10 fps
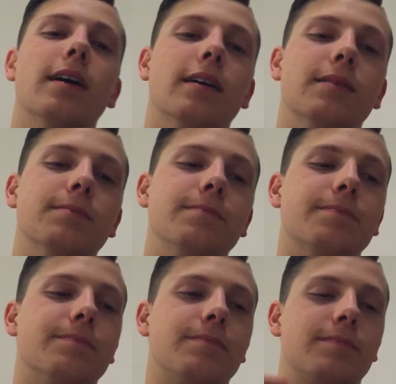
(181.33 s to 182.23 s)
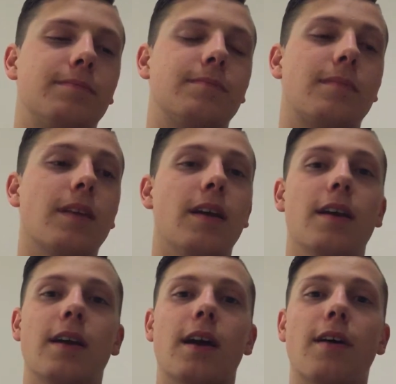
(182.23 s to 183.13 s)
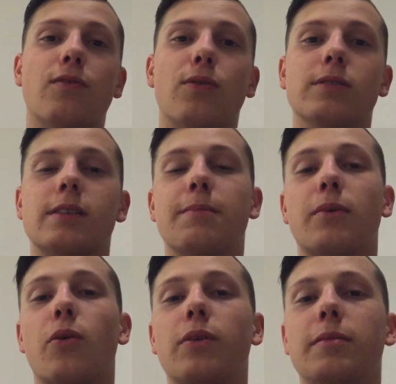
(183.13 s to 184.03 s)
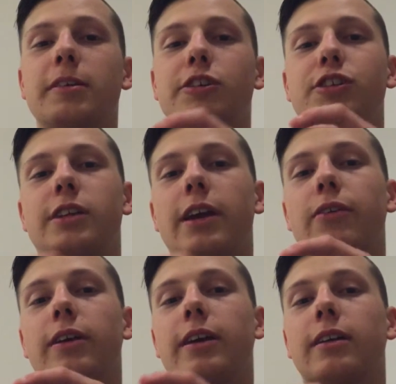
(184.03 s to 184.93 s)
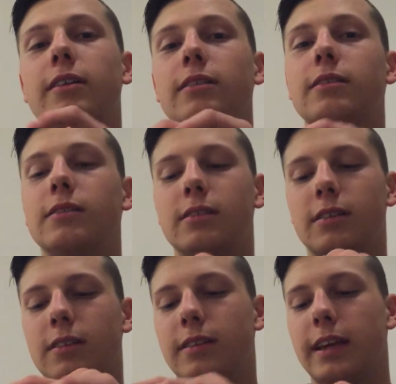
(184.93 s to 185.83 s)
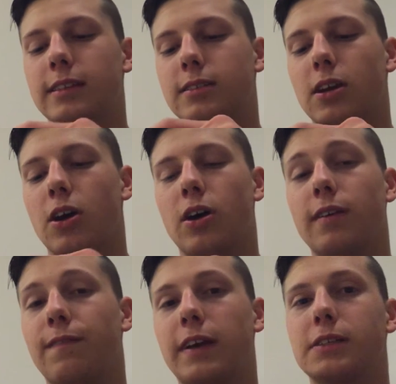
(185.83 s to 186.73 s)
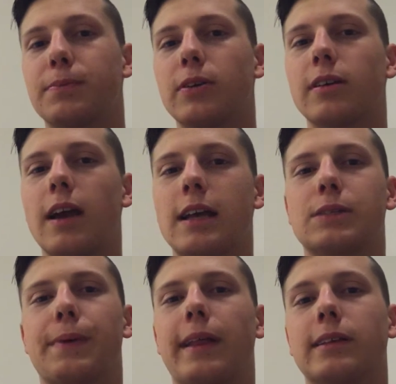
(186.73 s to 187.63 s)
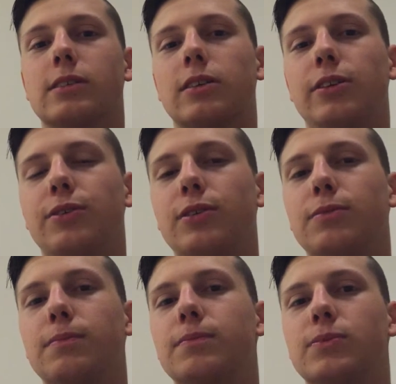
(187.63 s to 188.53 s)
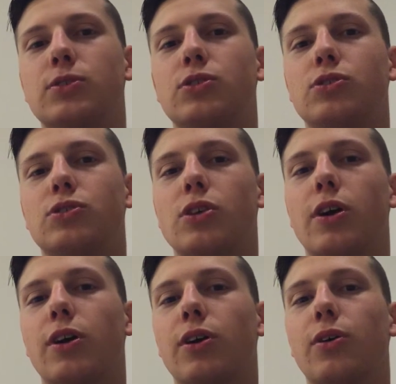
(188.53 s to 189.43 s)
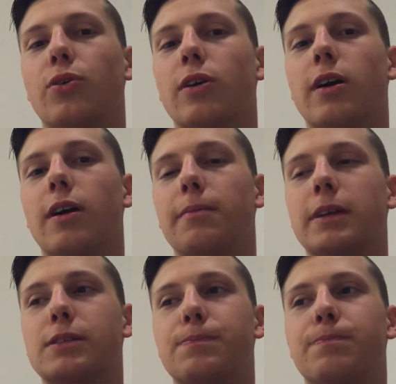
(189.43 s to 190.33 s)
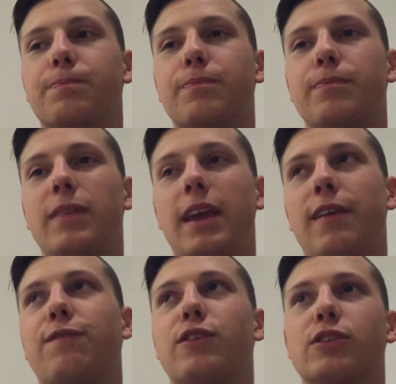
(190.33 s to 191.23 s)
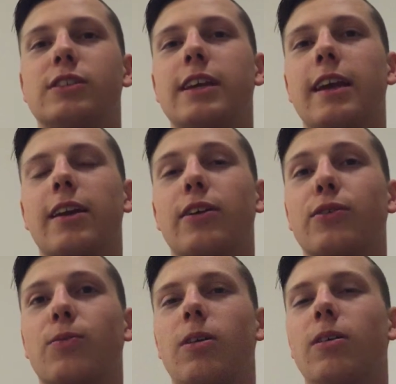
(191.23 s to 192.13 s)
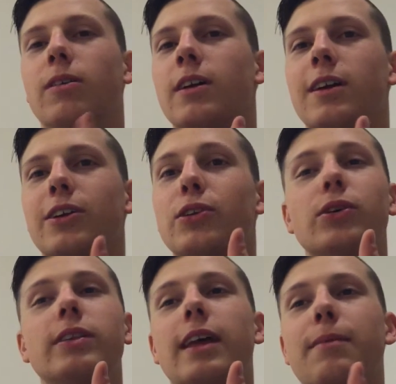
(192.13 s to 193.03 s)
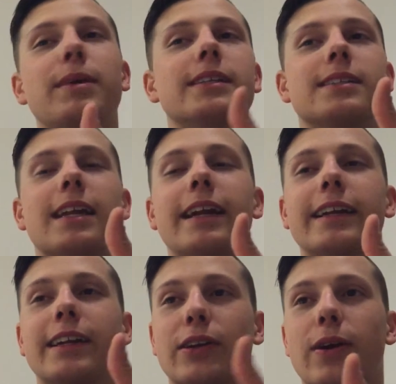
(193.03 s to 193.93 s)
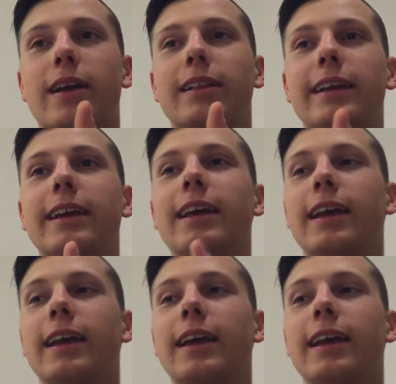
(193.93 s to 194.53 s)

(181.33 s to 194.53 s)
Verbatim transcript: Um, of course, I'm going to be sharing this on Facebook as well as on YouTube. So um, if you're seeing it on your wall, good. That means that I did it correctly.